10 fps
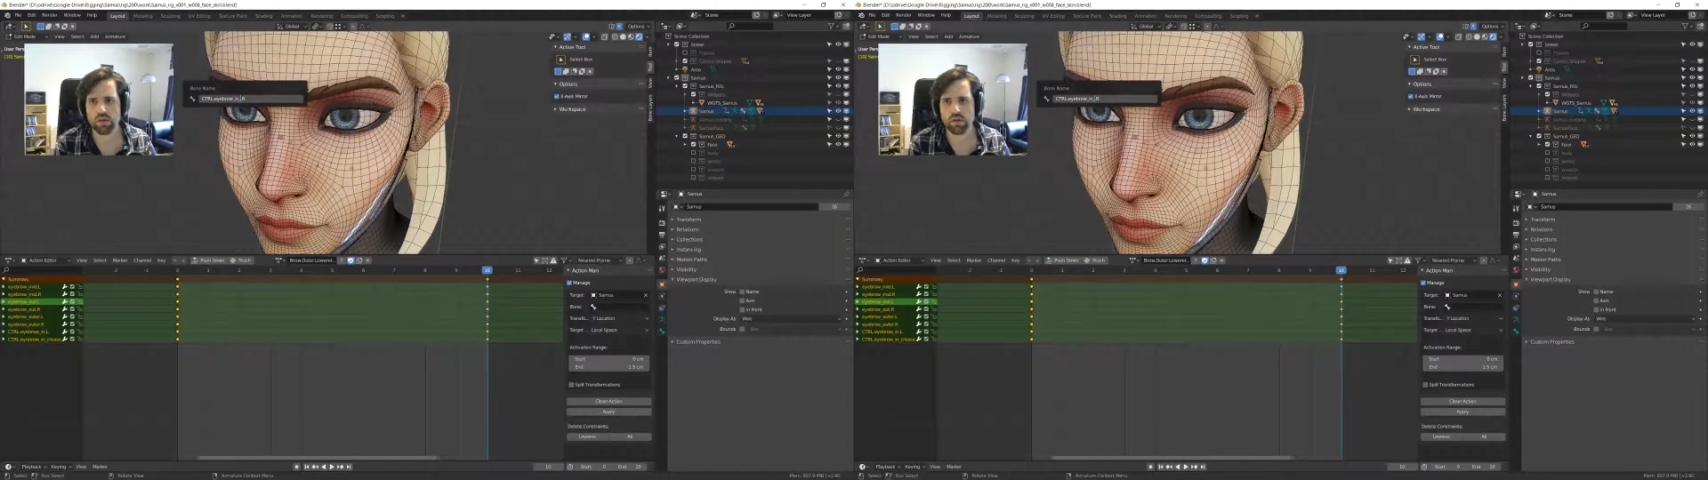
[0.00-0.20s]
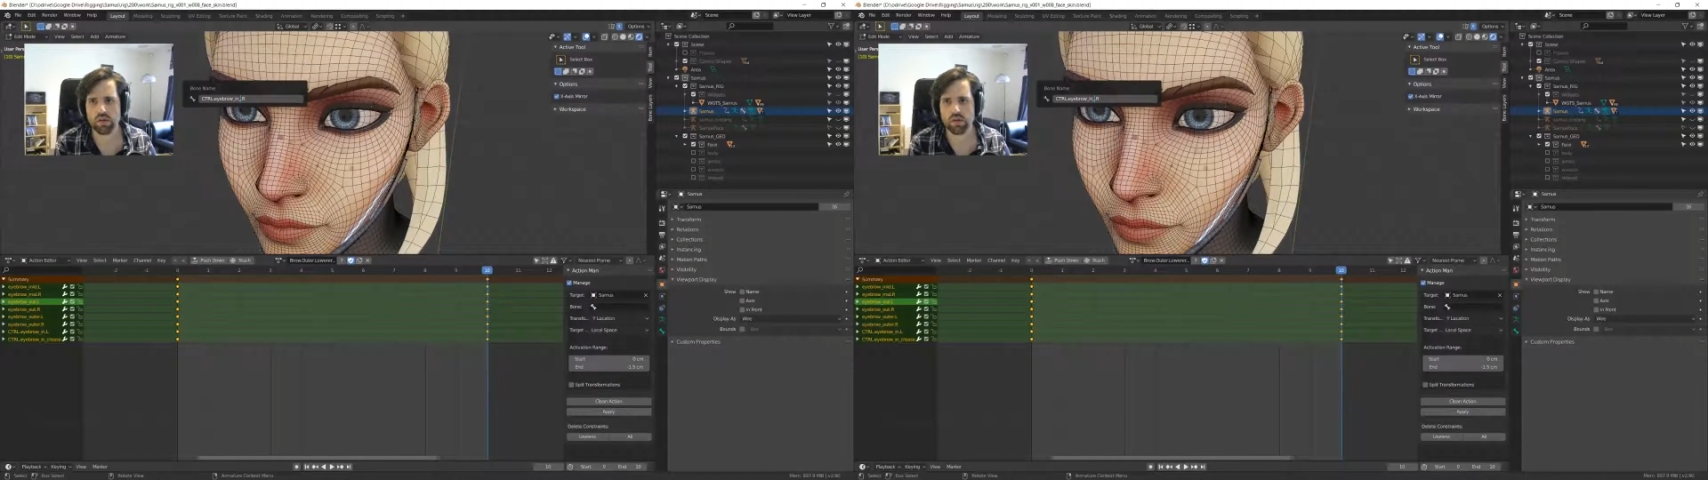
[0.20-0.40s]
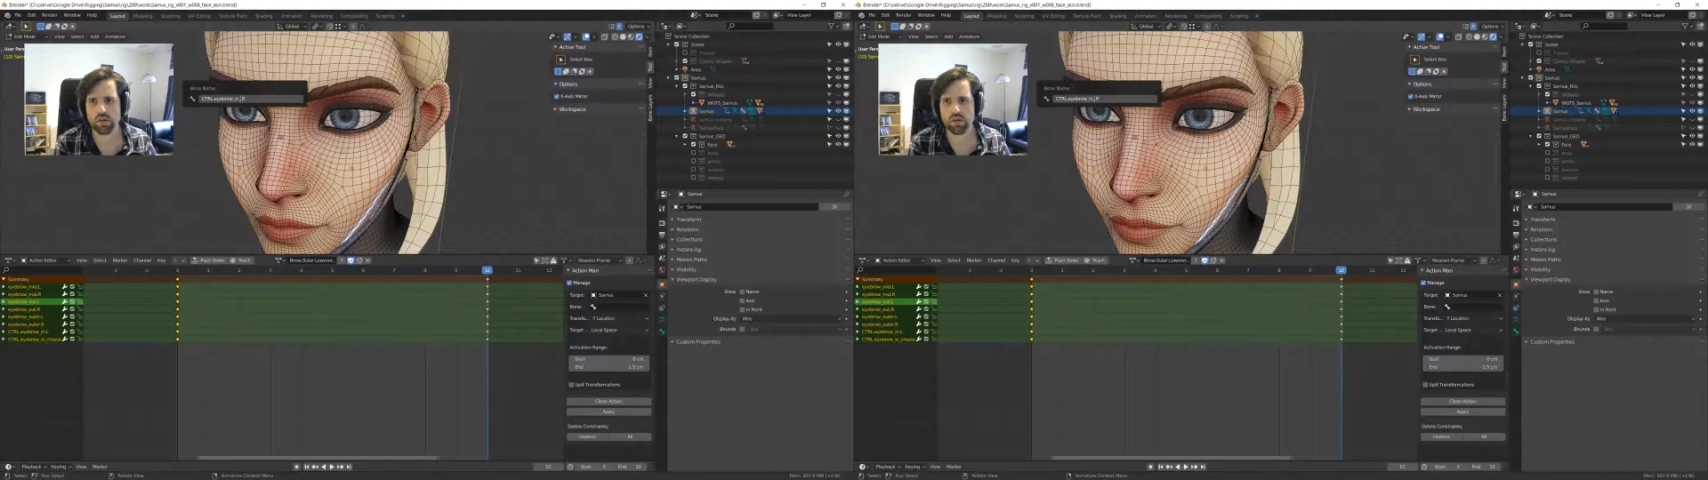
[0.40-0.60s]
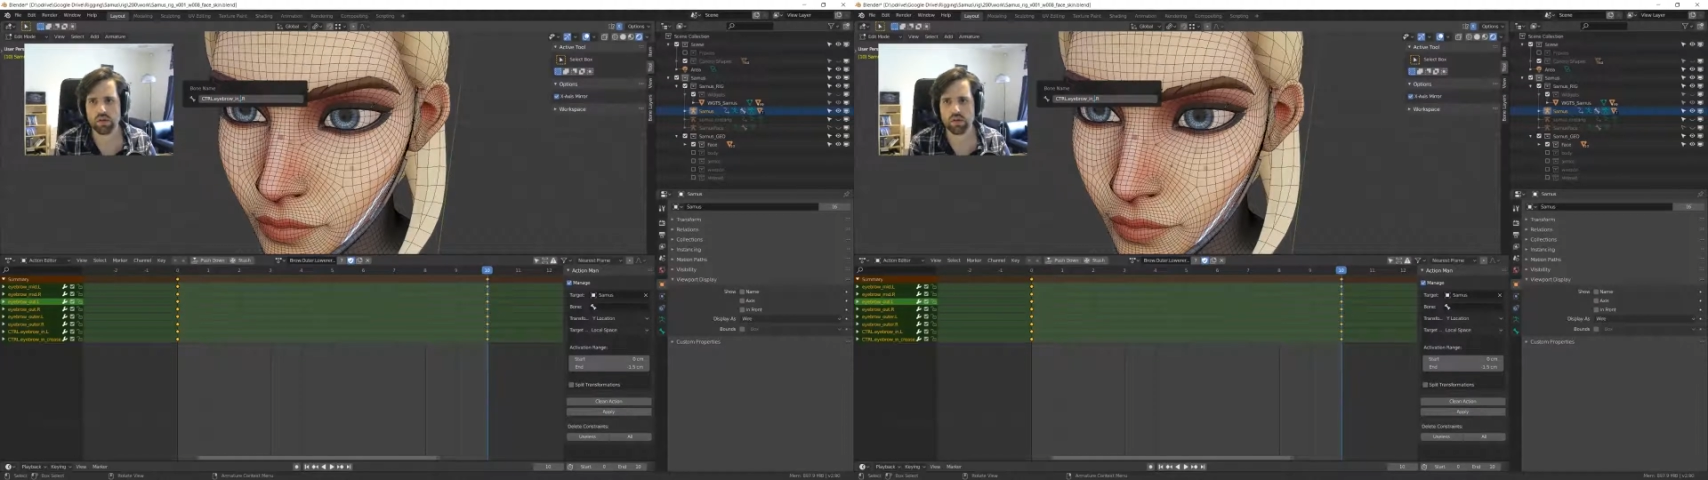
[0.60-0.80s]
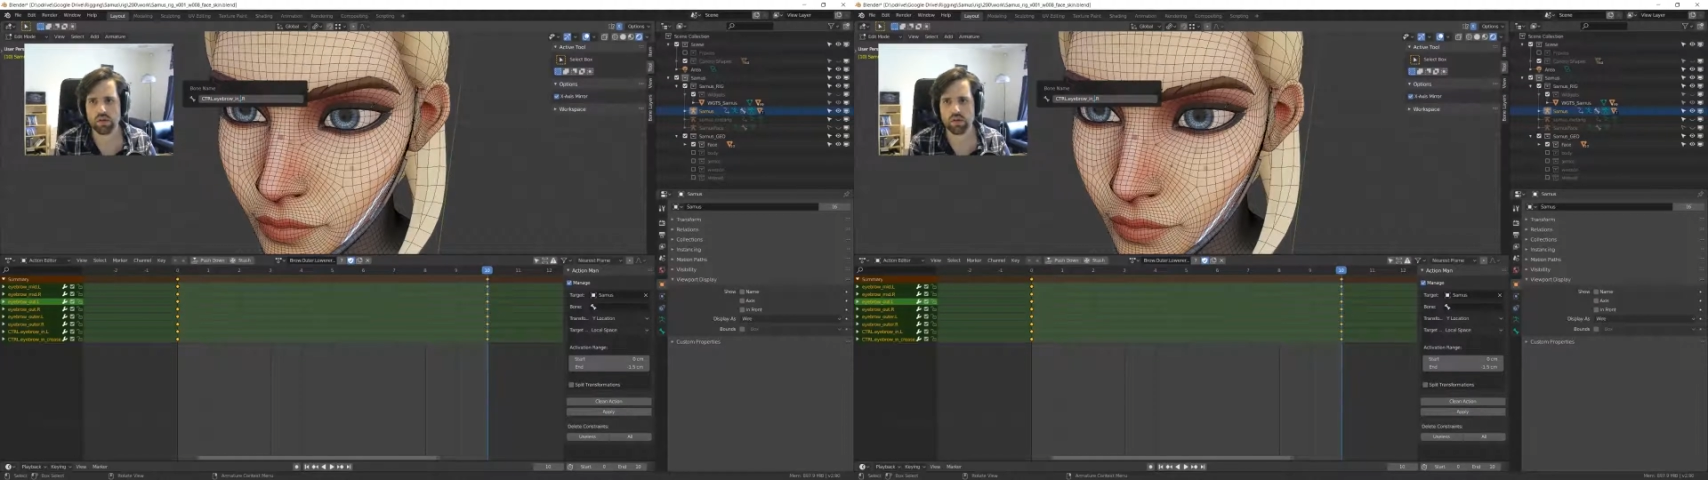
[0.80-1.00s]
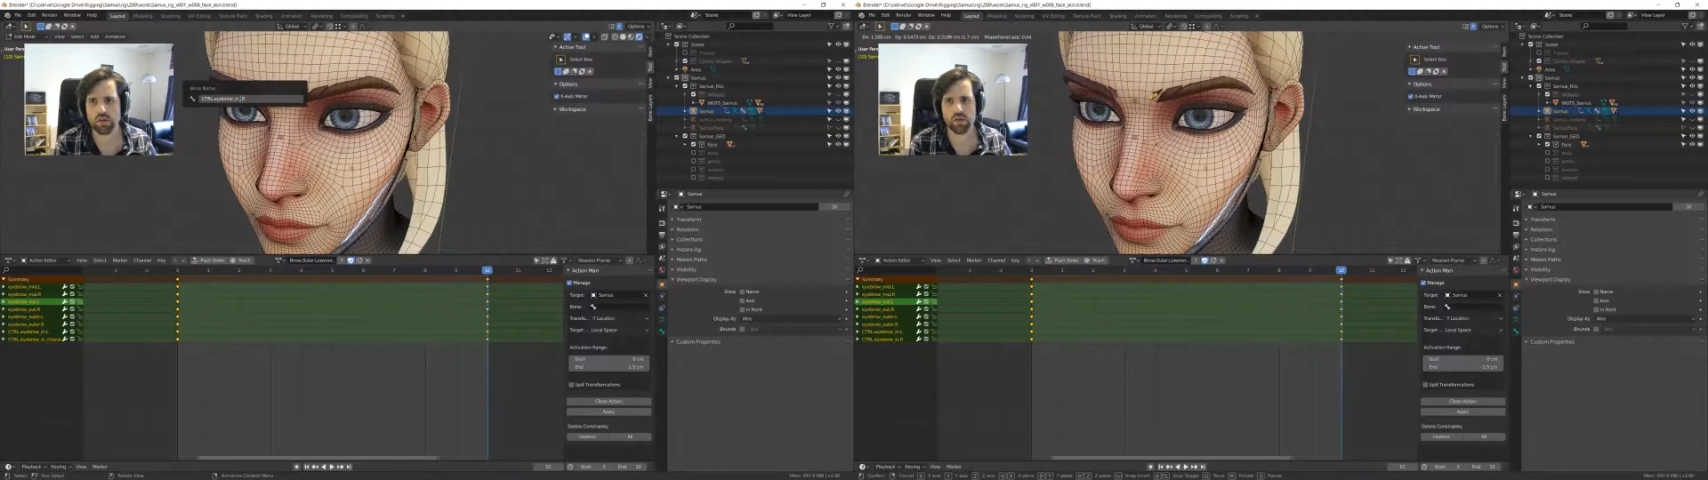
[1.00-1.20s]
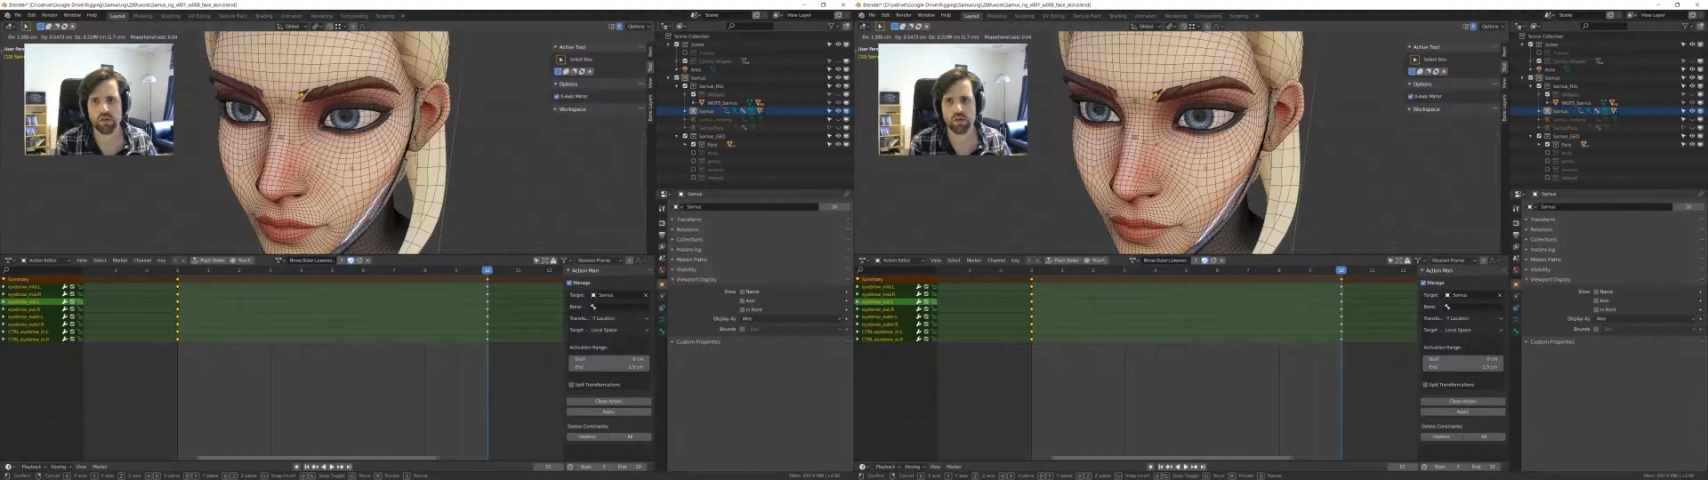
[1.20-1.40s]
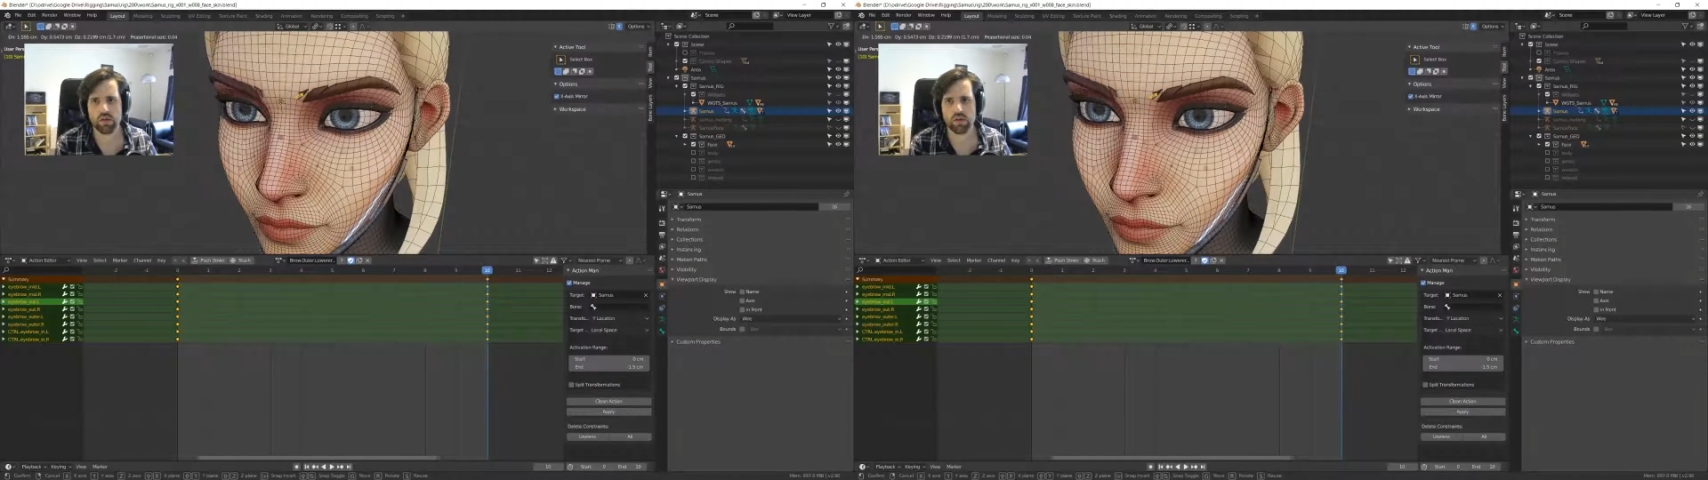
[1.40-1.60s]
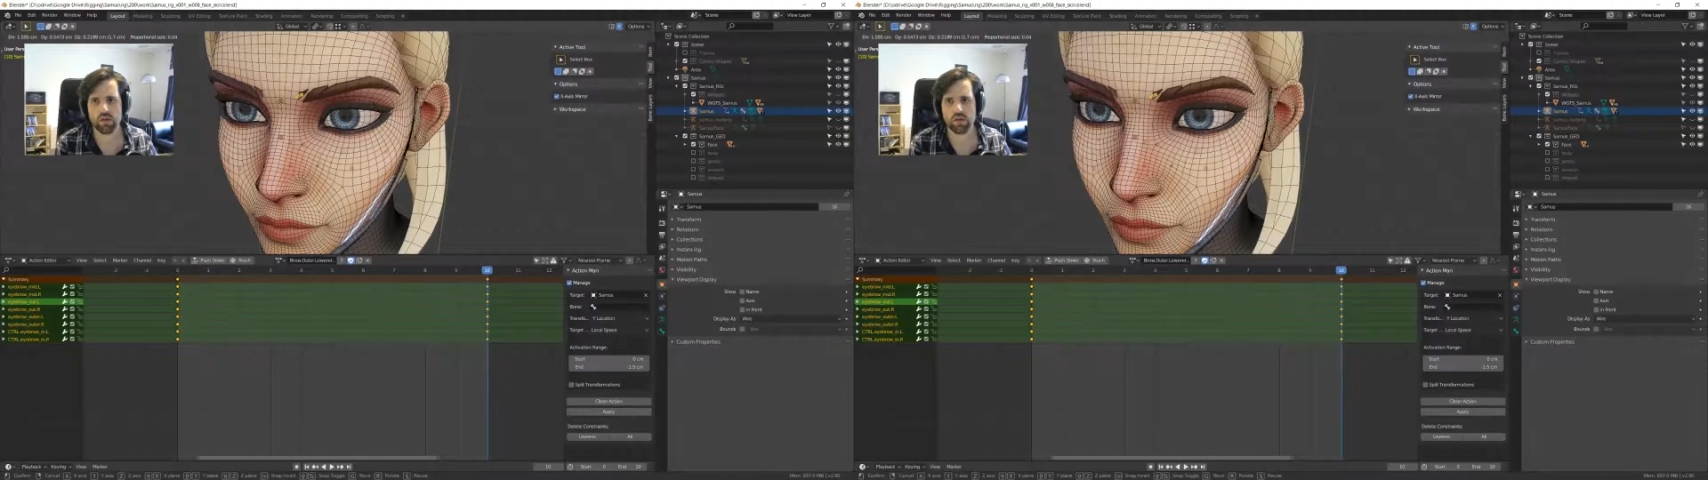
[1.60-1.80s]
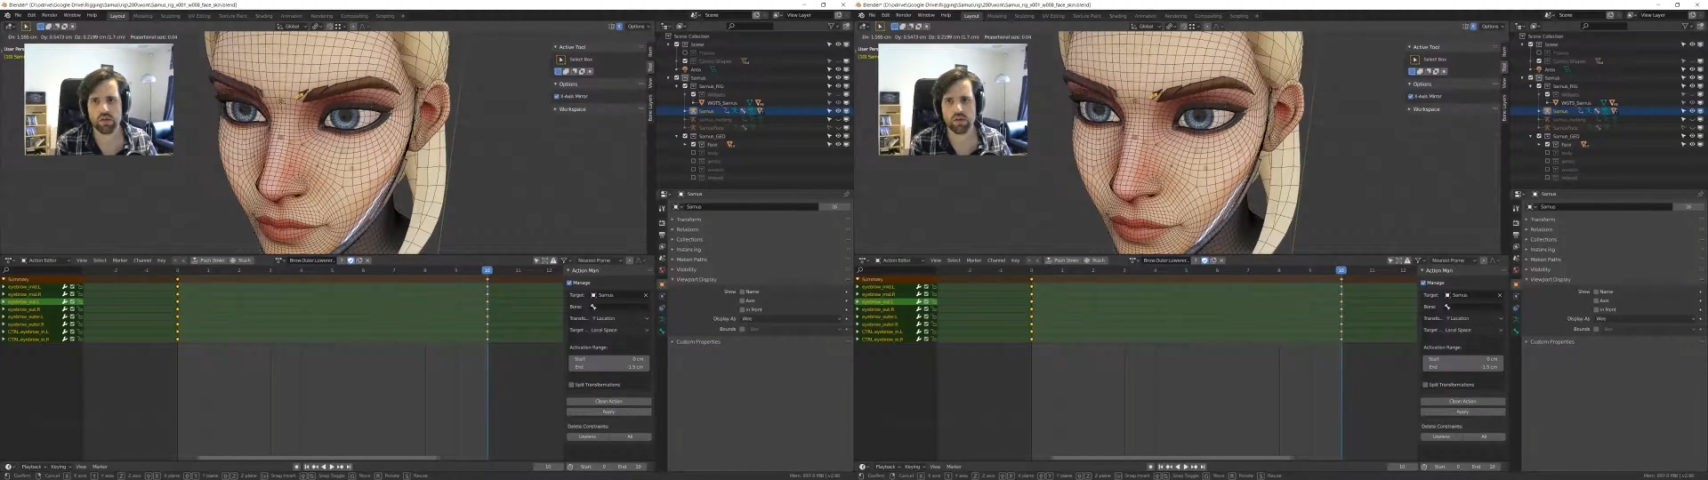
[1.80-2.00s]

Alright, they still